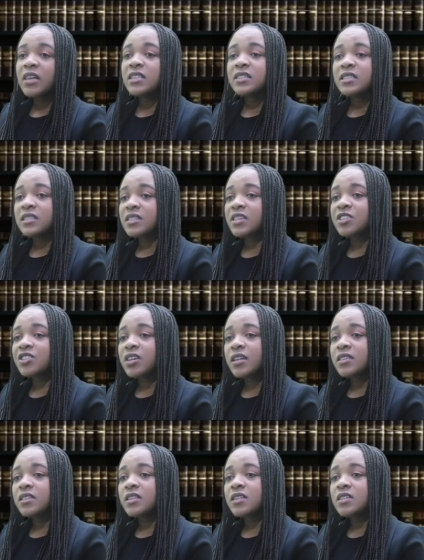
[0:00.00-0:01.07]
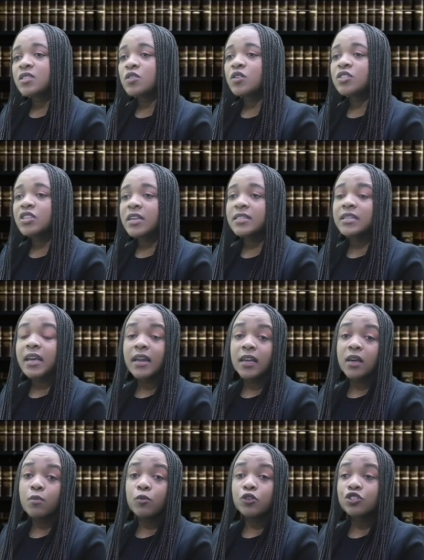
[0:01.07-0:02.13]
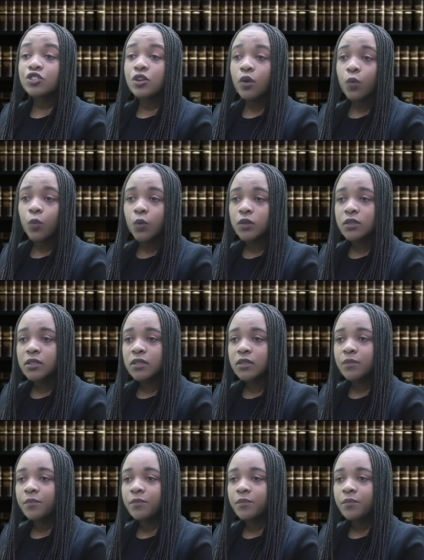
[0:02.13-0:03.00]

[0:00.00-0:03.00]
Desertion is not just an emotional wound,